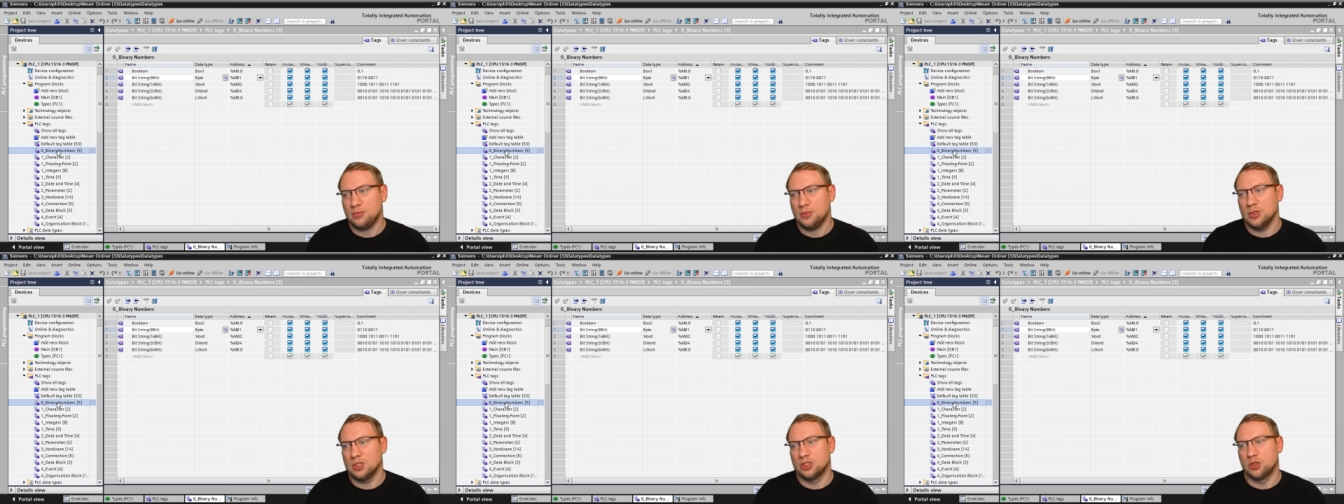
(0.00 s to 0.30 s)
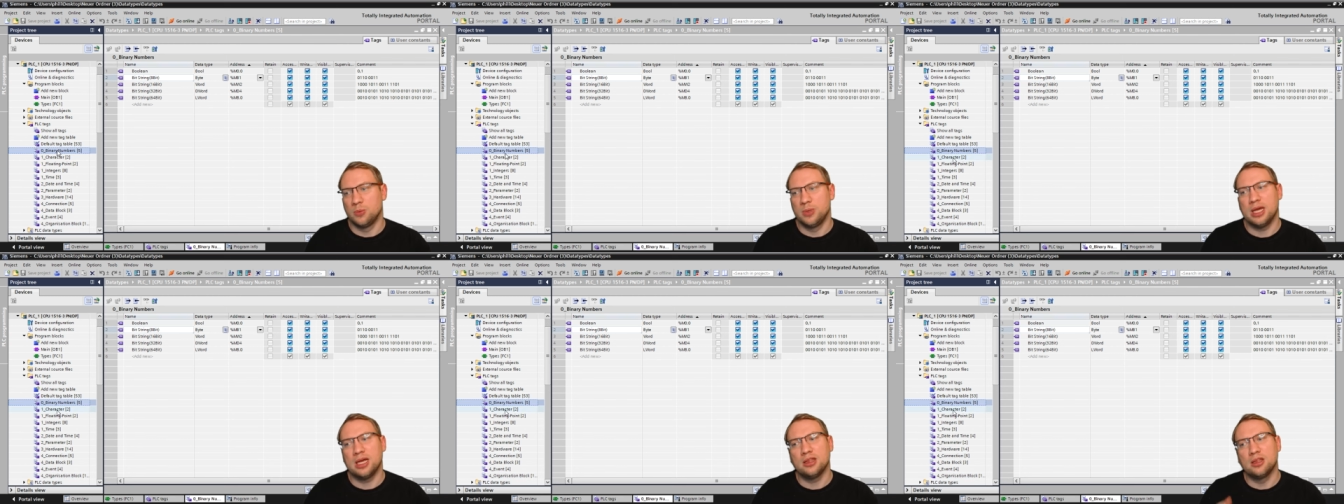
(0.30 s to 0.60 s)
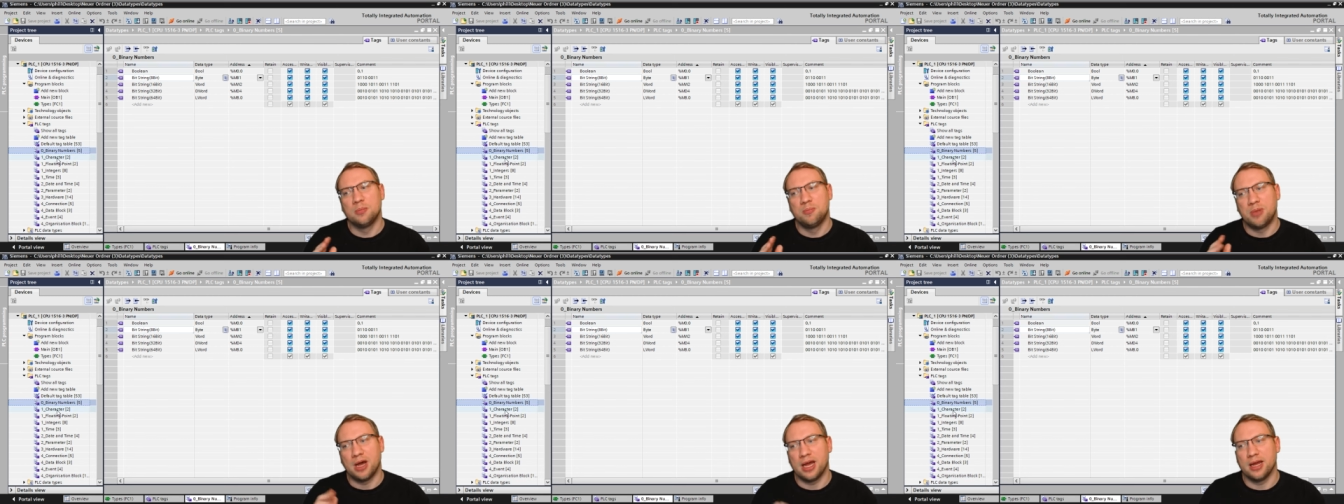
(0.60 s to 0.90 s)
So we had the
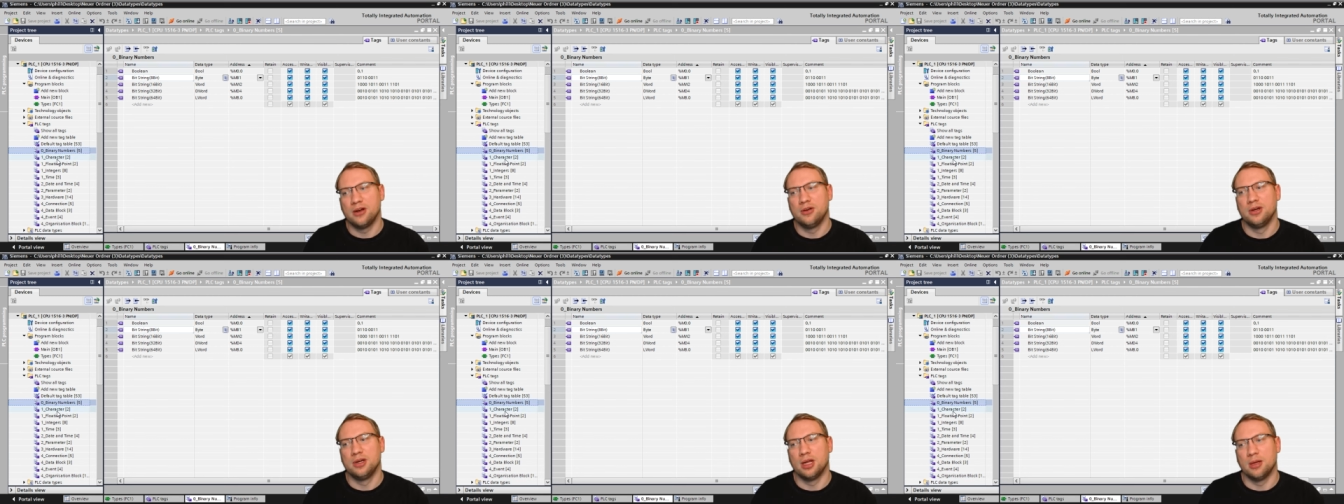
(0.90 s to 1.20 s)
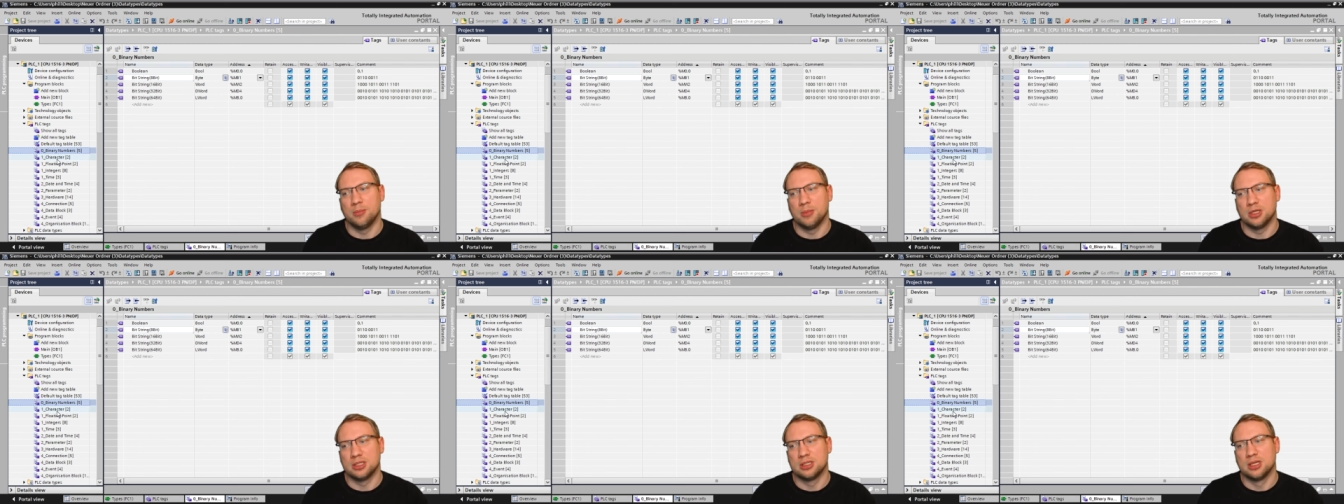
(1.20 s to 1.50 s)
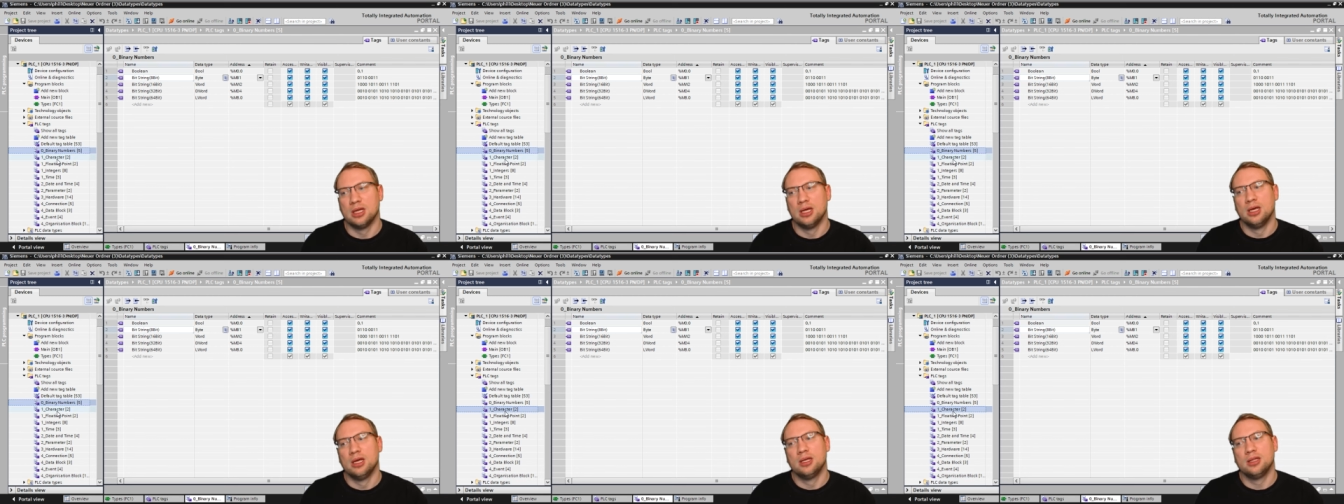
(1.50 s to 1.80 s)
binary numbers.
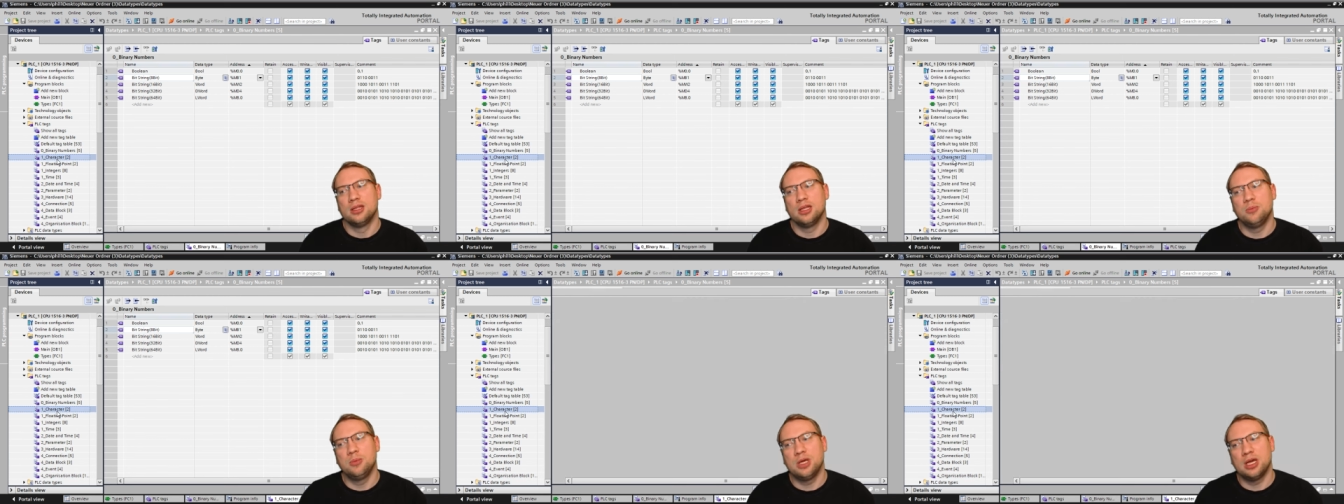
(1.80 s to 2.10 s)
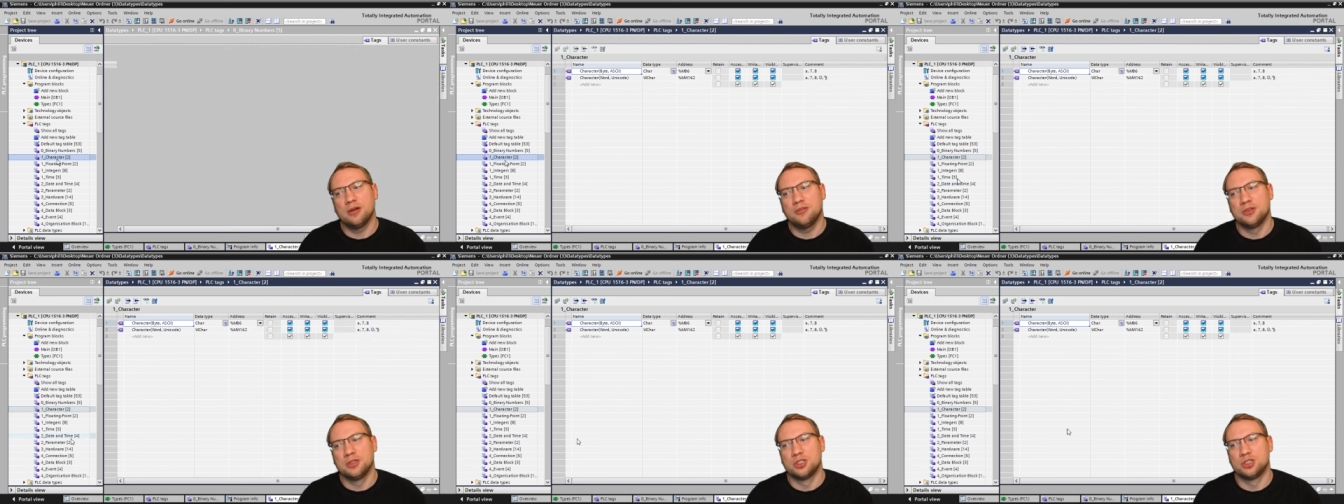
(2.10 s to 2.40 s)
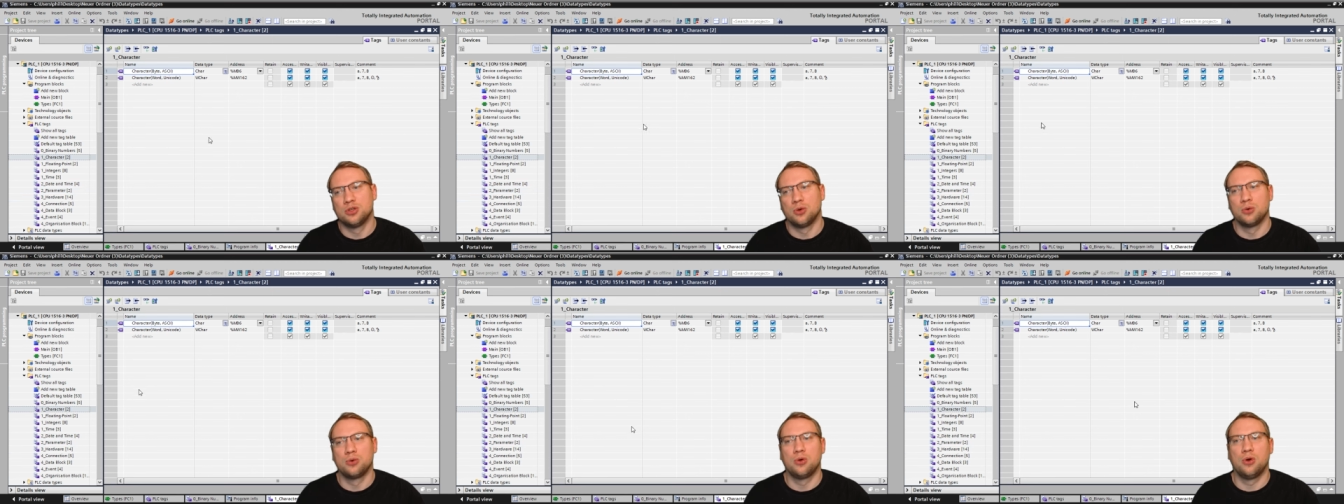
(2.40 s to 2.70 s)
Then we have the
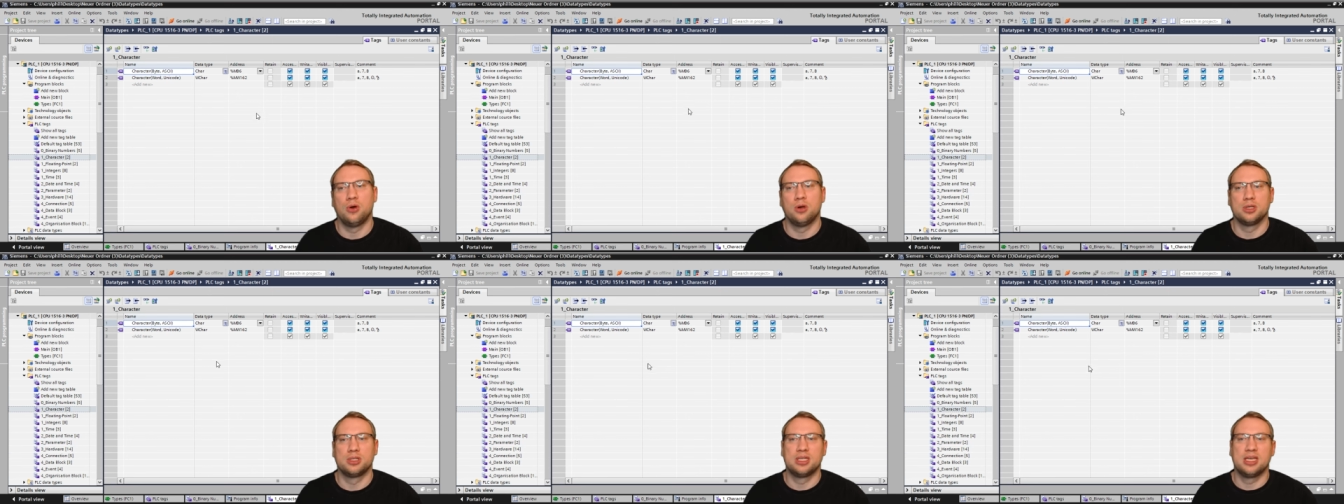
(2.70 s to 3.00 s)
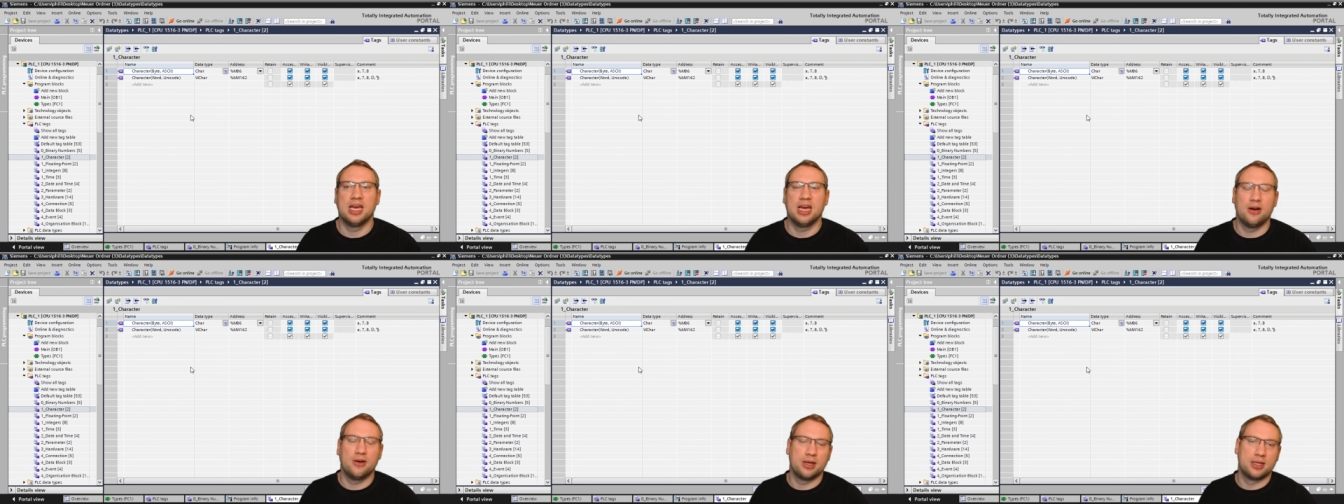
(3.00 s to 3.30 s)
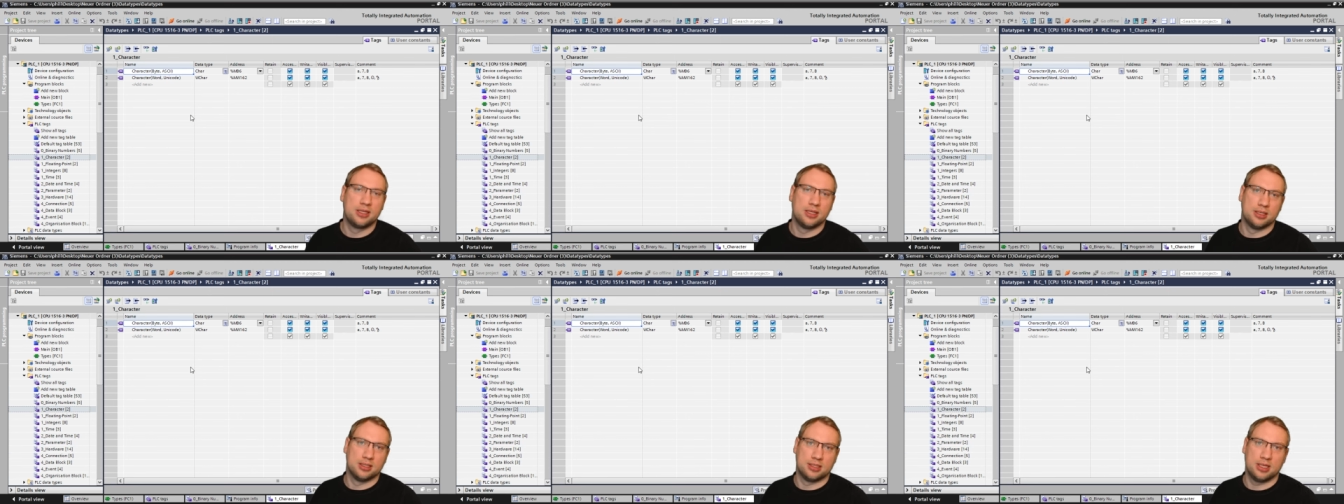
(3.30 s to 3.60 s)
so-called
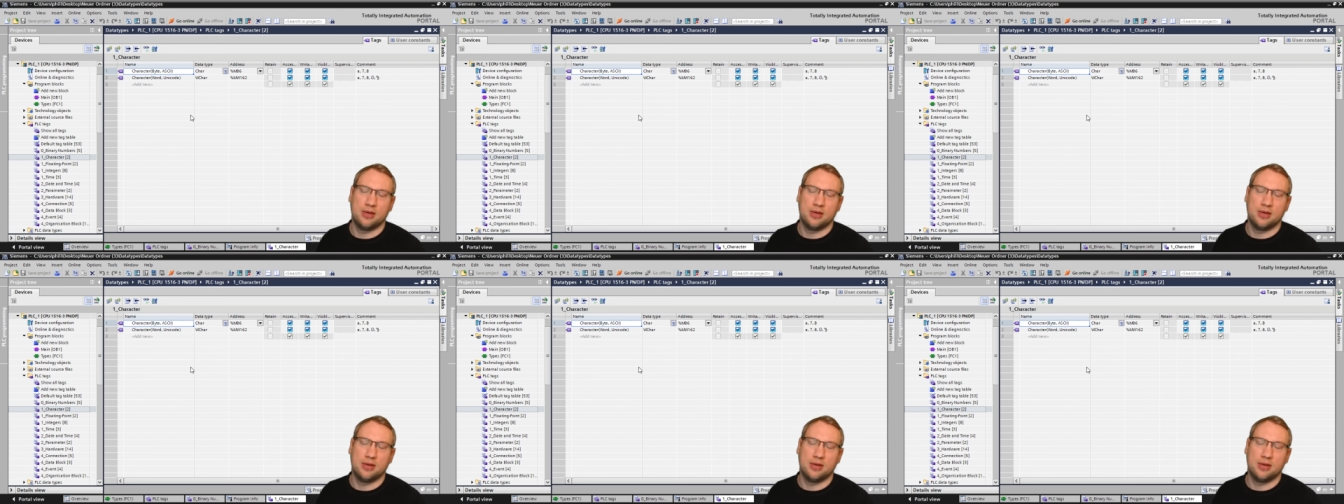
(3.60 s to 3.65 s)
characters.